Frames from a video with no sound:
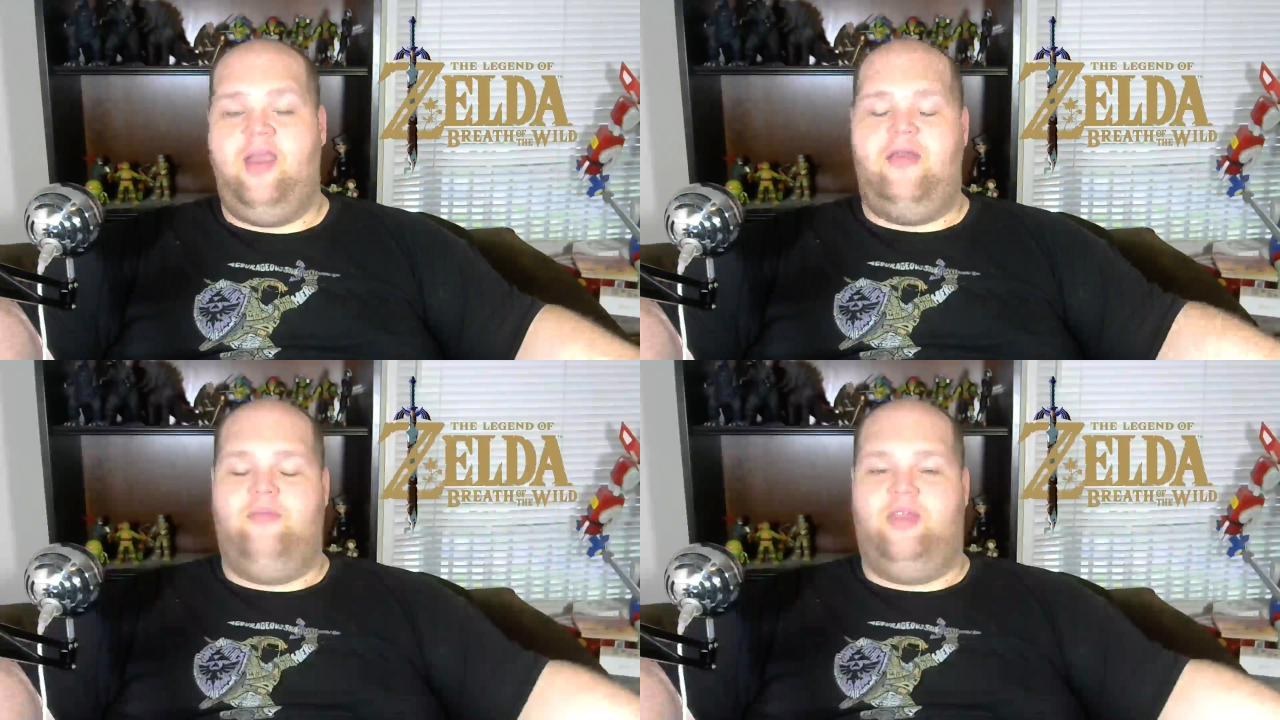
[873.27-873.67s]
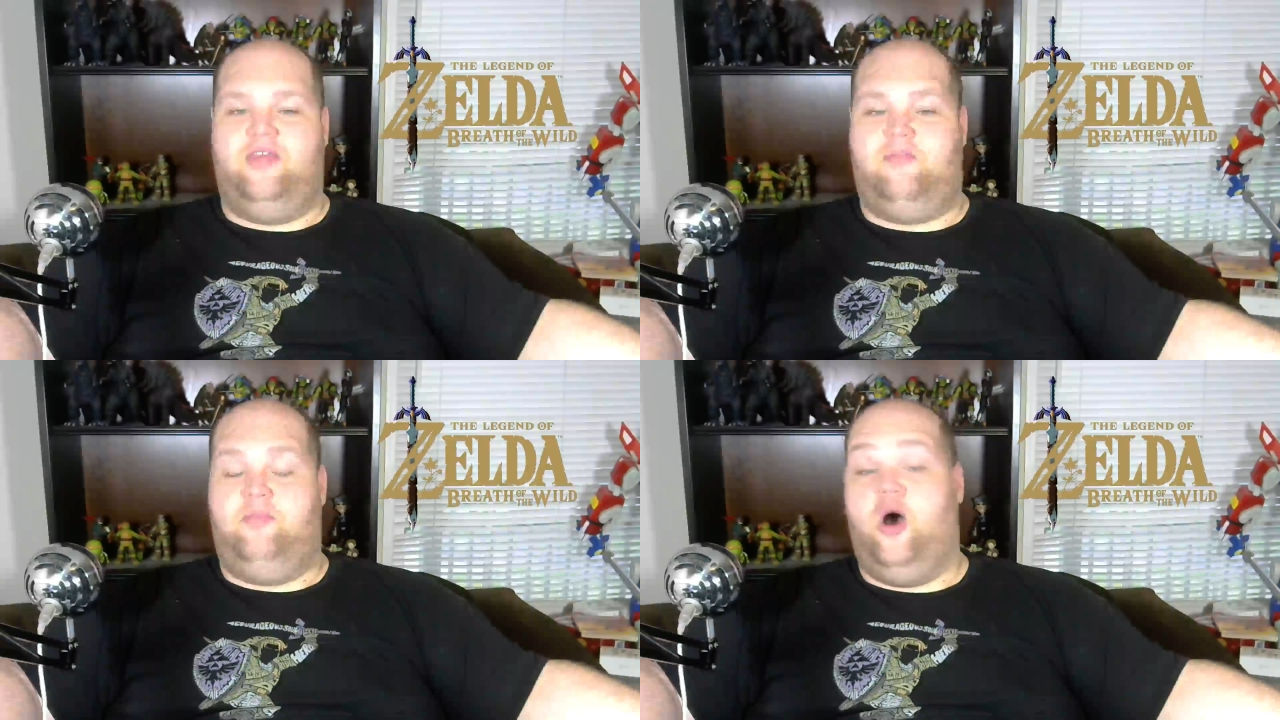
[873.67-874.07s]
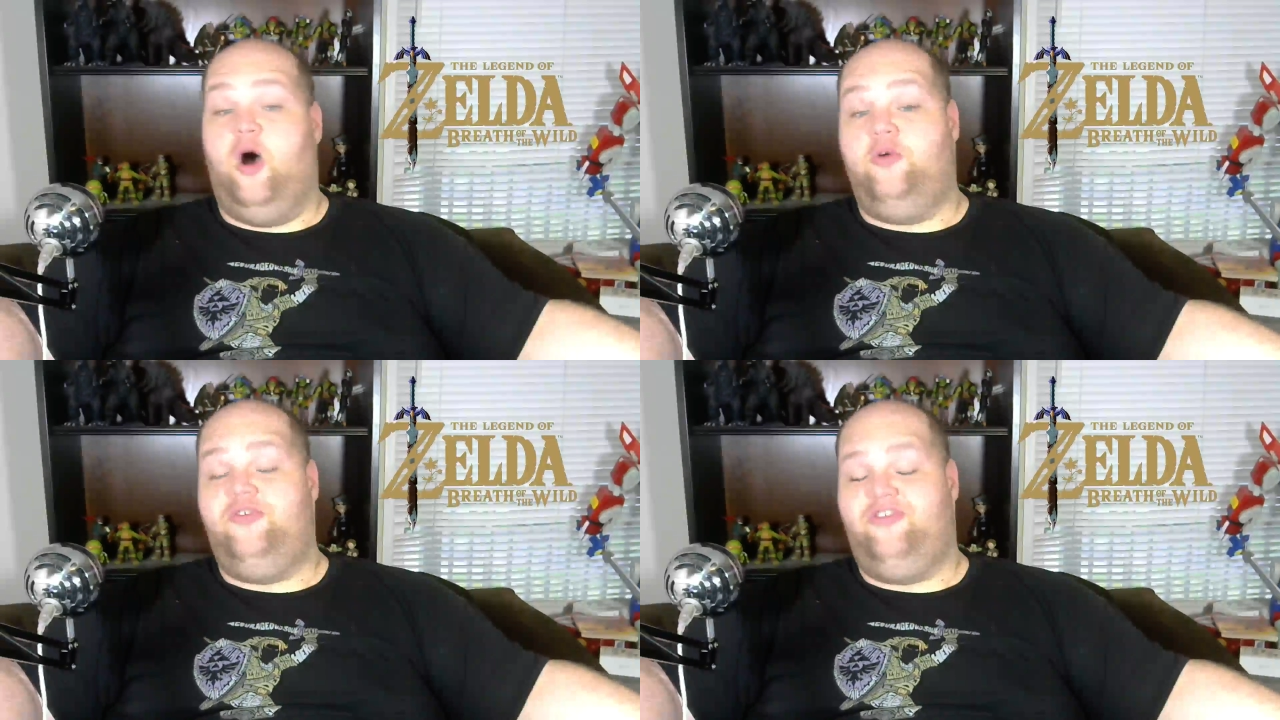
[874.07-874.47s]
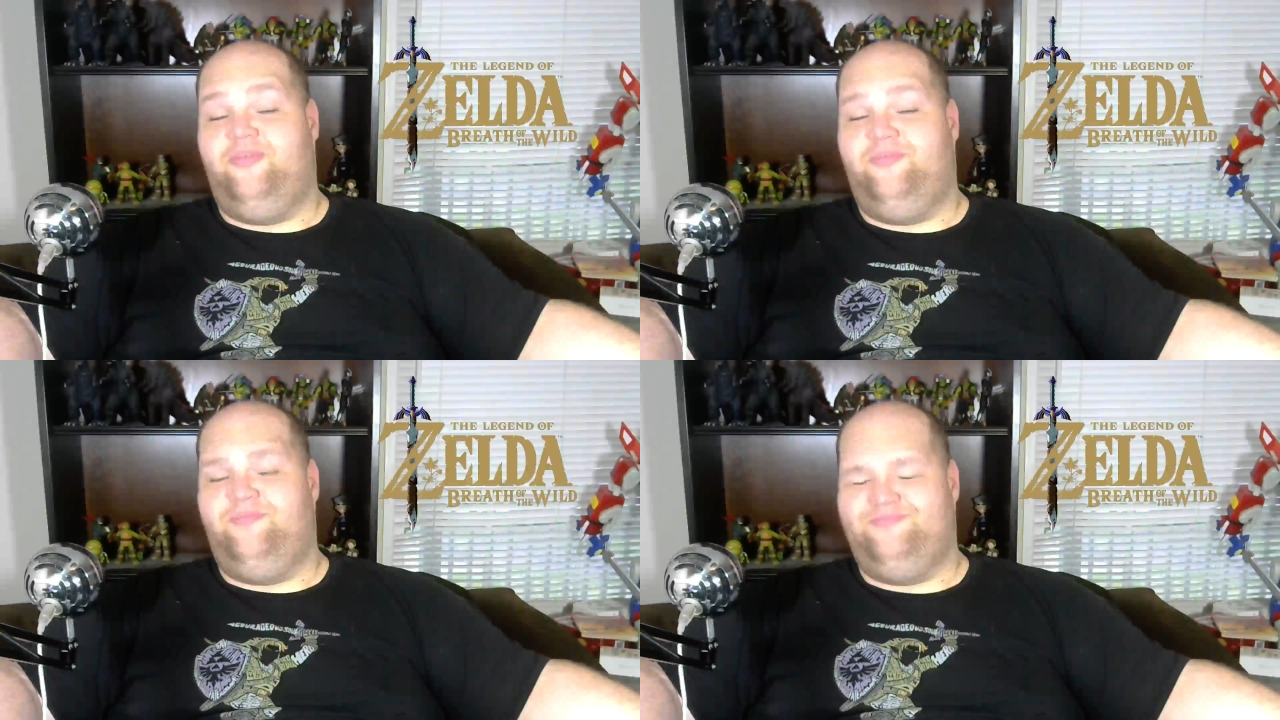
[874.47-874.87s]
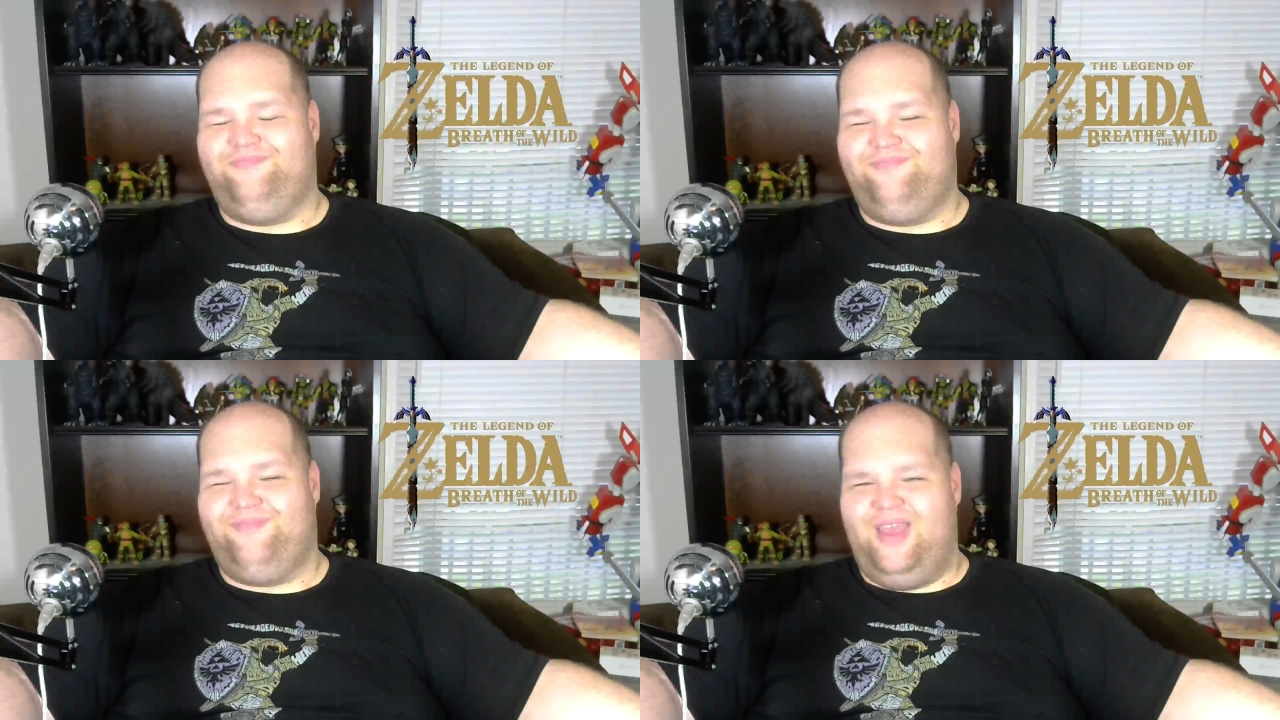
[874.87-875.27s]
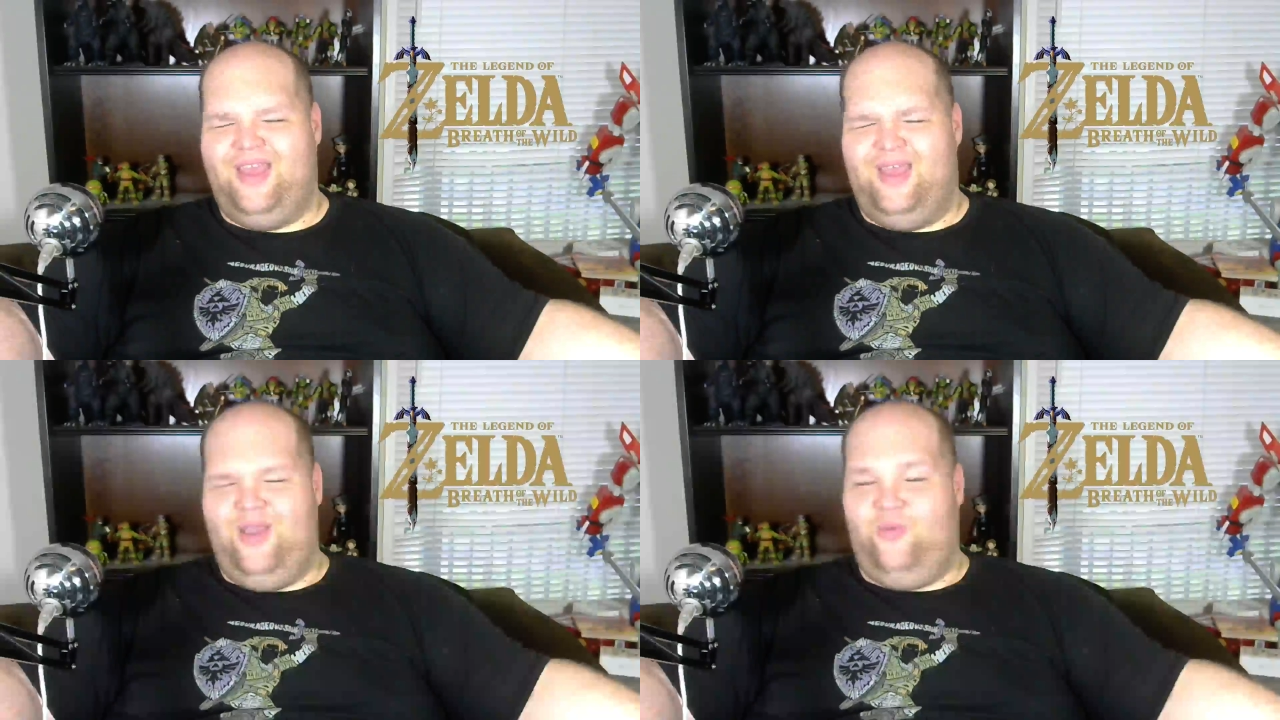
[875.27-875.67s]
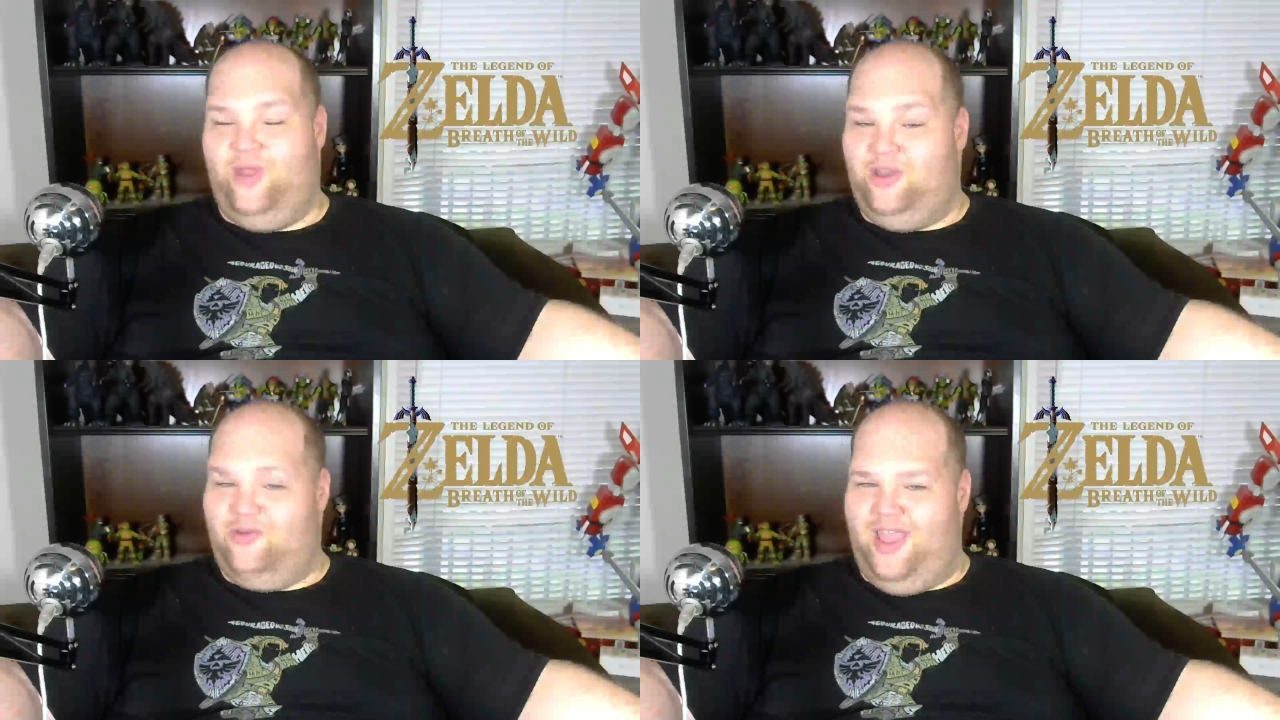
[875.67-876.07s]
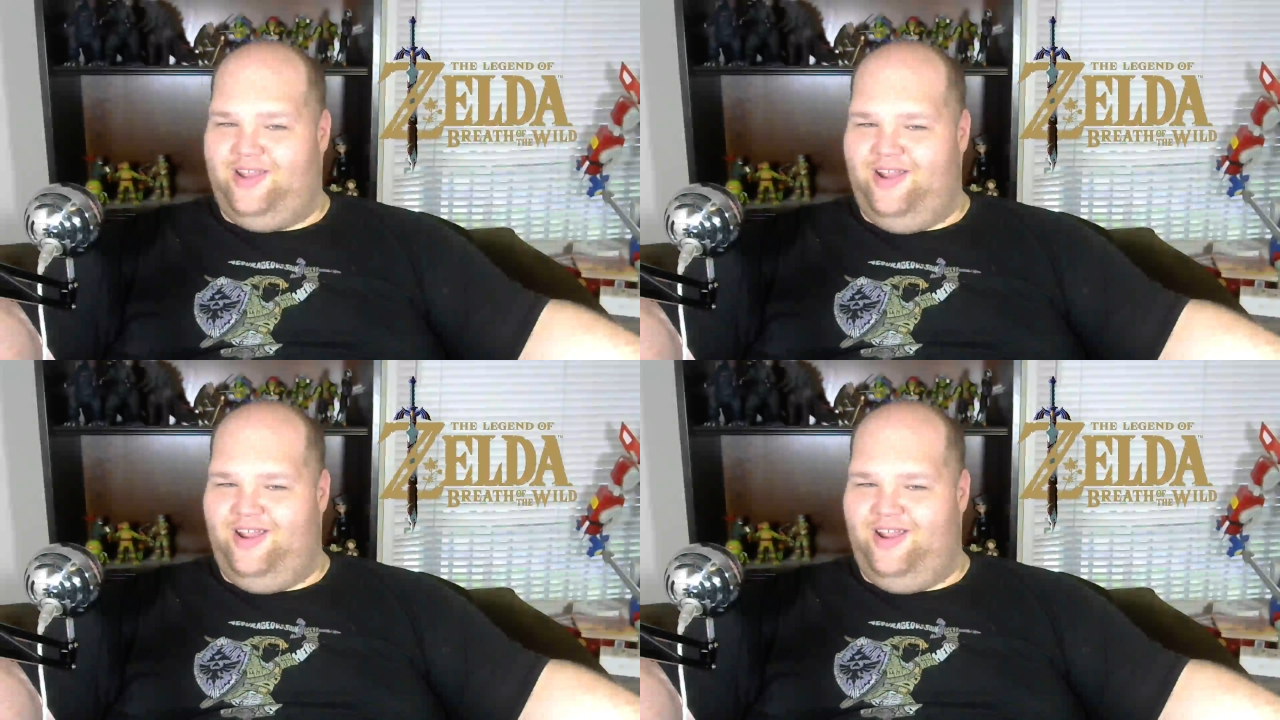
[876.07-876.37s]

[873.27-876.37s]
But it's post Wind Waker.